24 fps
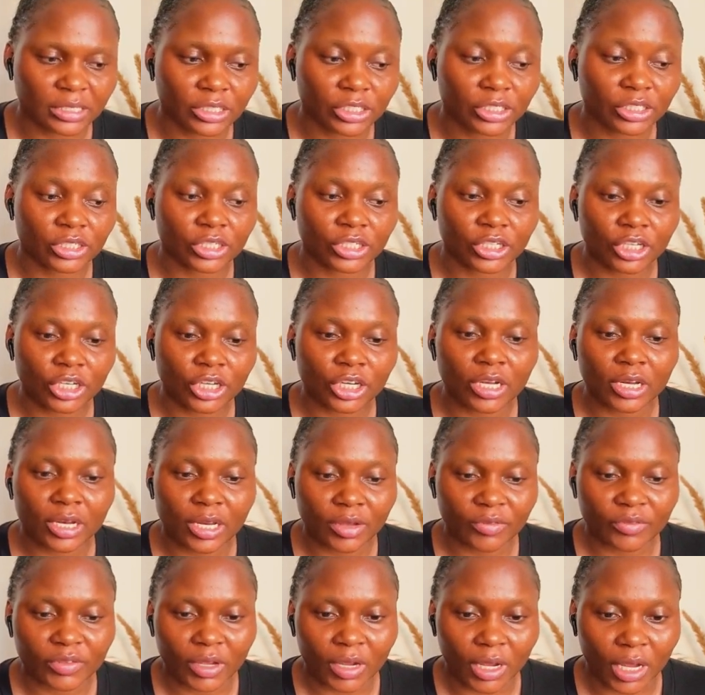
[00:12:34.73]
she
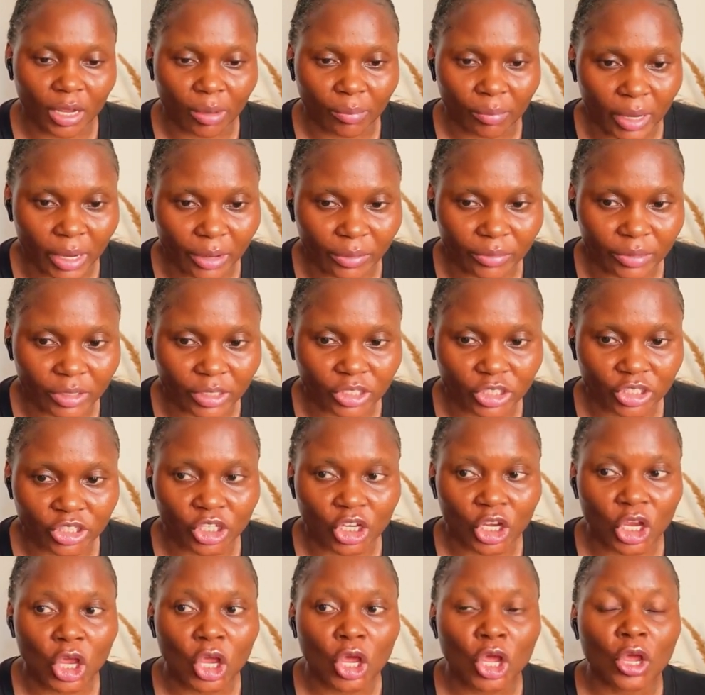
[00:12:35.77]
left her marriage
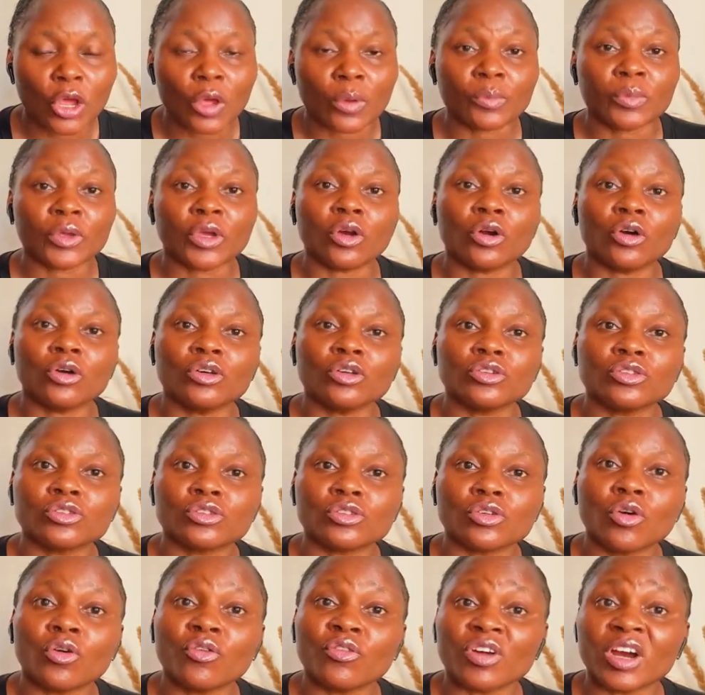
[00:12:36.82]
because
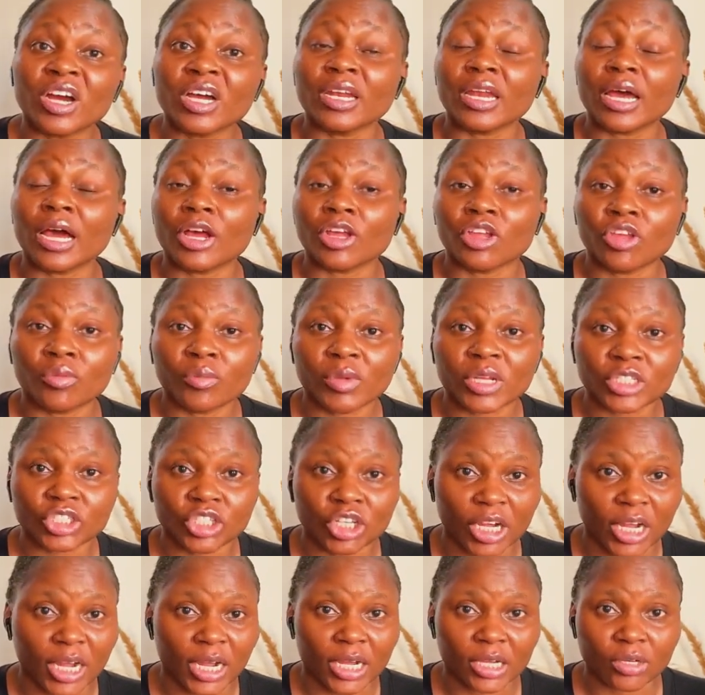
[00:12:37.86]
over an argument she
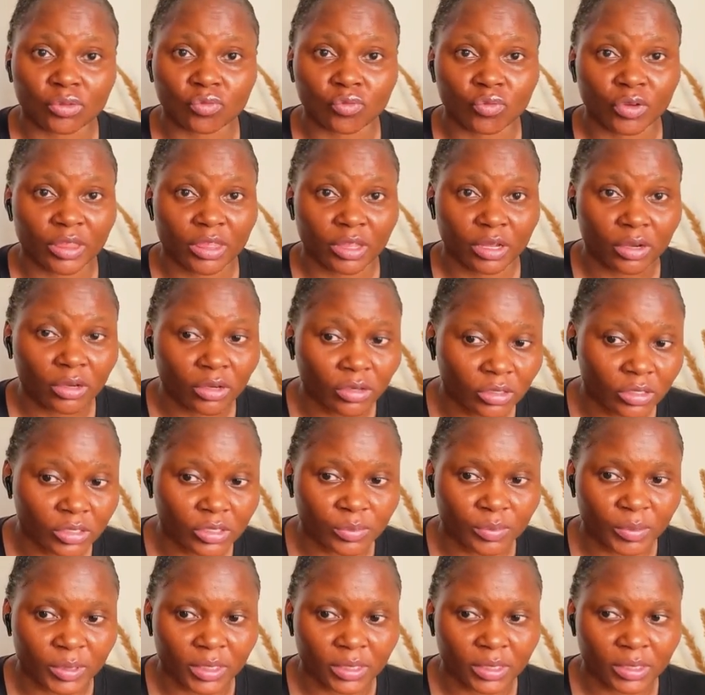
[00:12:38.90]
had with her
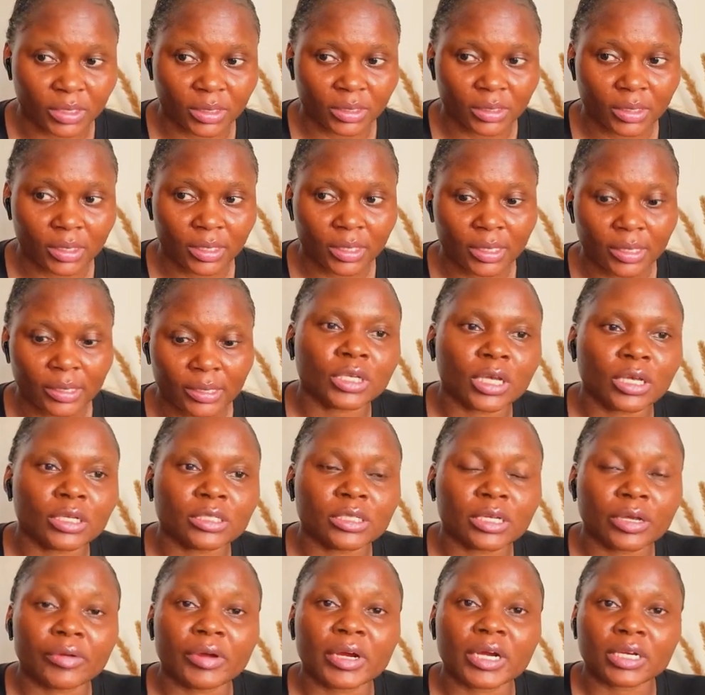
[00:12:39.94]
husband,
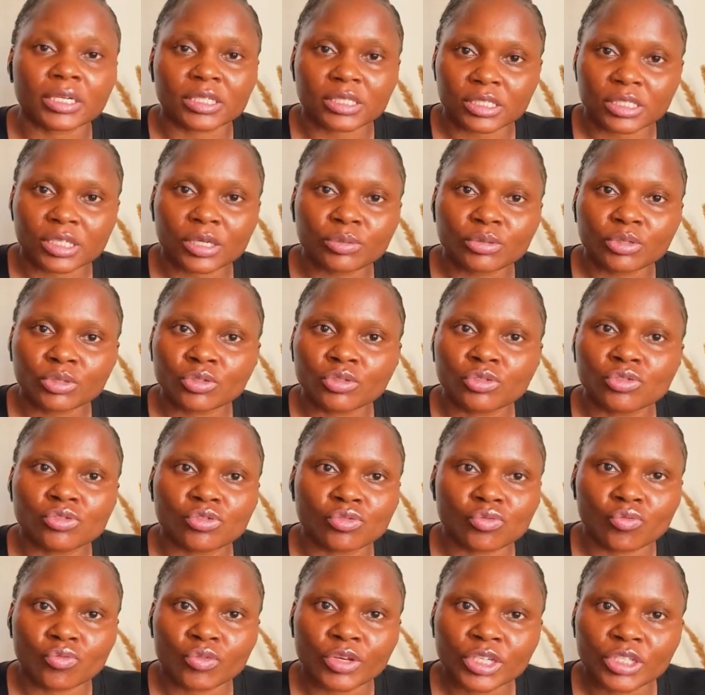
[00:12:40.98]
there are exceptions to
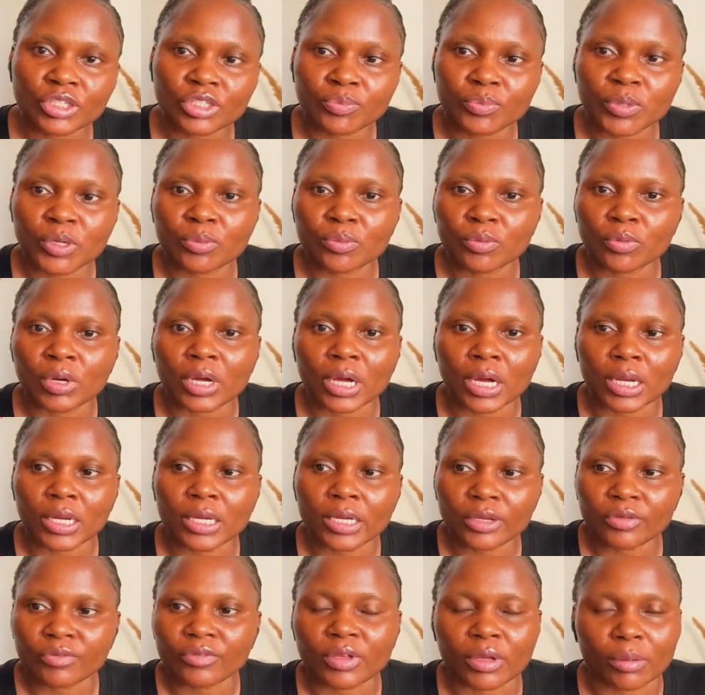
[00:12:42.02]
which people can
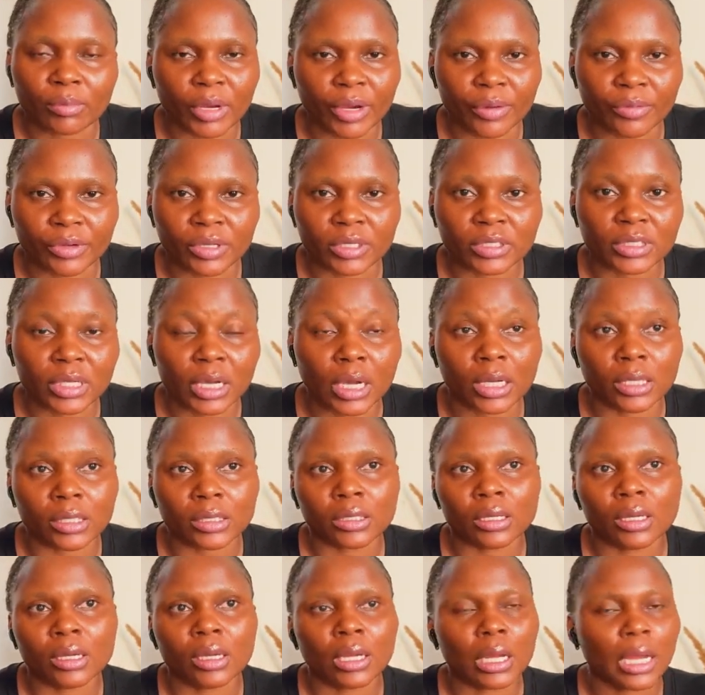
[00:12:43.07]
leave their marriage and
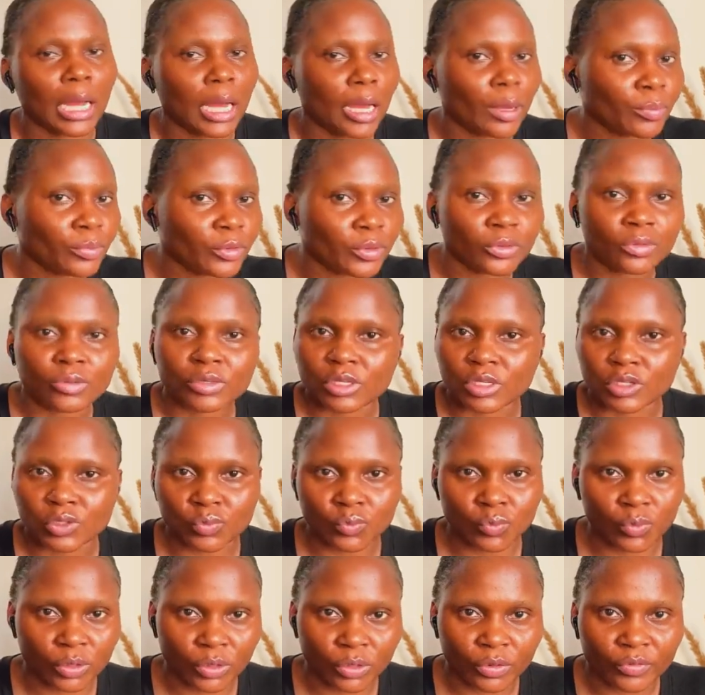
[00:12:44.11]
abuse is
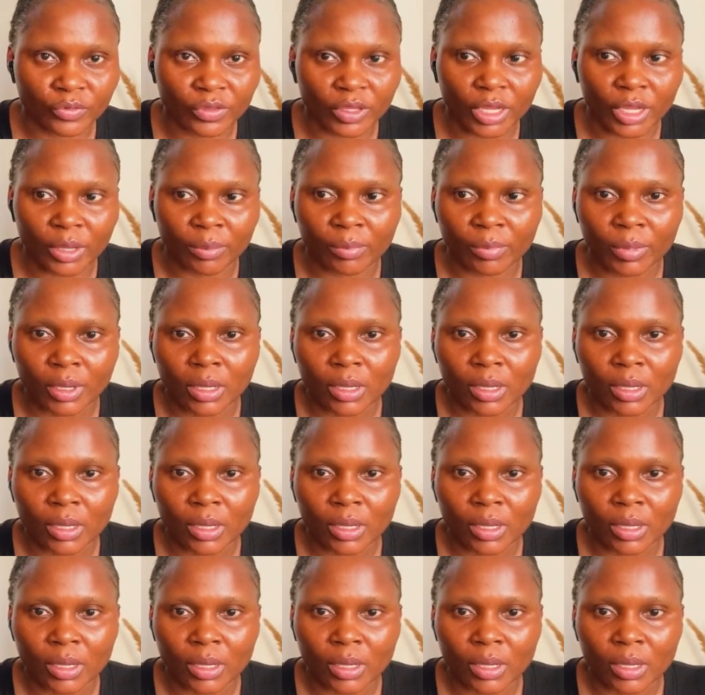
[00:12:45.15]
one of them